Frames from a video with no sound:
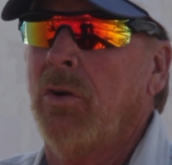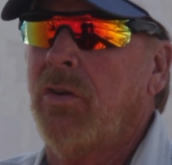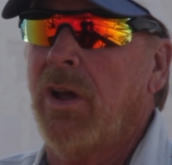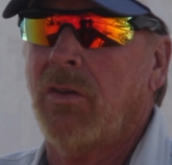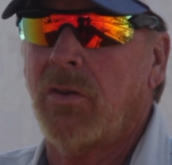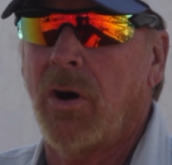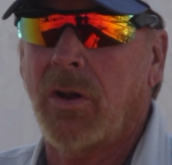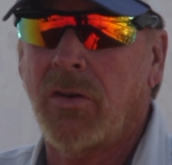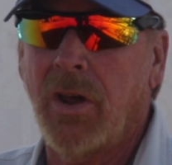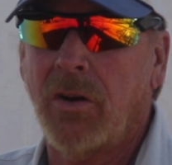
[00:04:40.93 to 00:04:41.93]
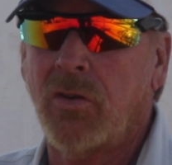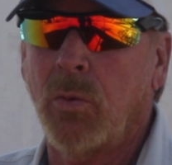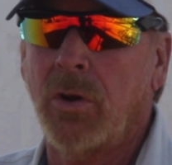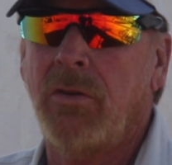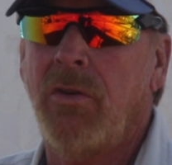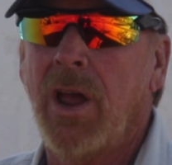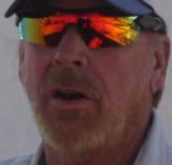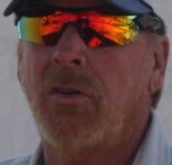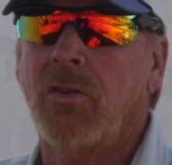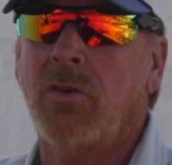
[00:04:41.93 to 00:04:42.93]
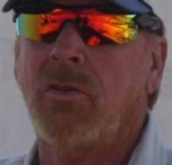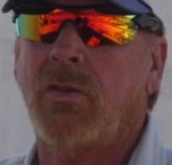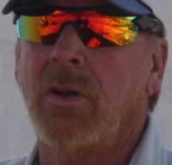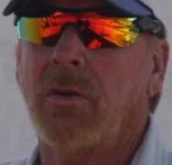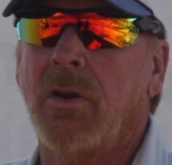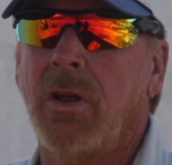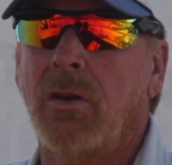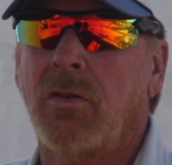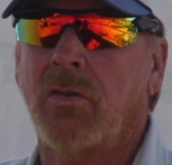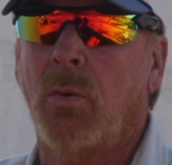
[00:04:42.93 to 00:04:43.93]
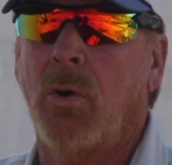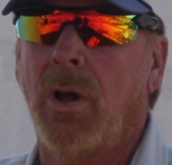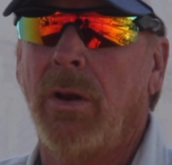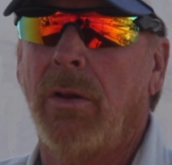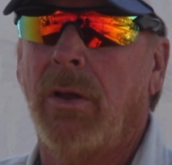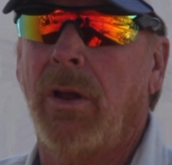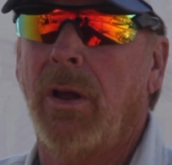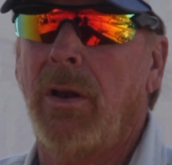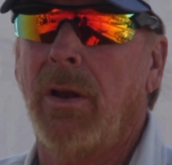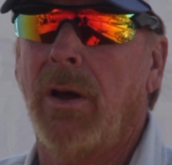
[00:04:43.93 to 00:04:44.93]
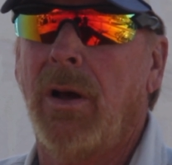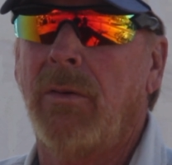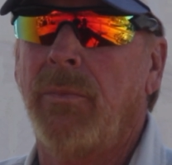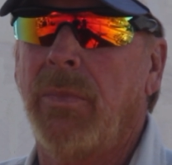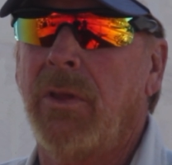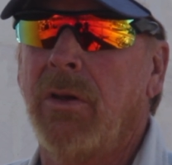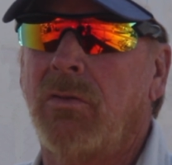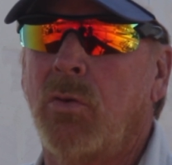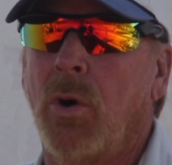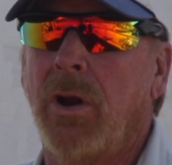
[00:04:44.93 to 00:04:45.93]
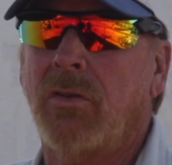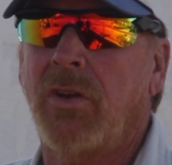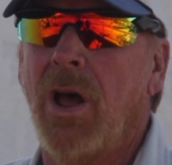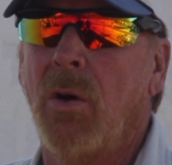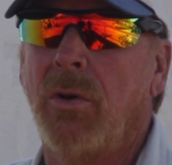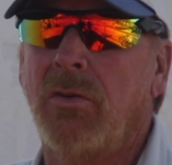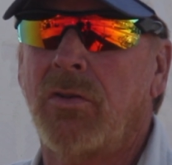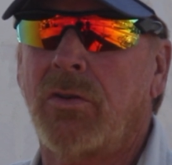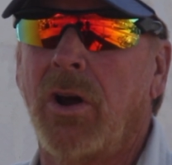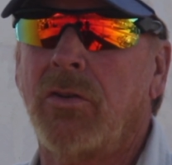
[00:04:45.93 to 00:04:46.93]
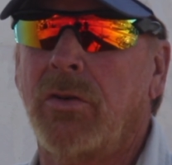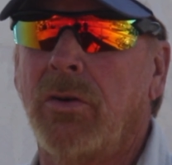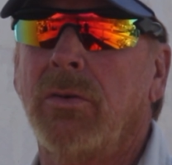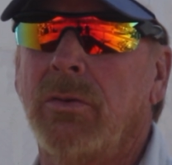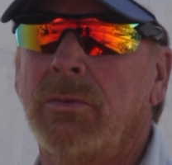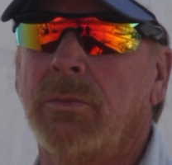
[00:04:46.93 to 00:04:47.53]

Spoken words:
which has architectural advantages and so on, and gives quite a sound structure.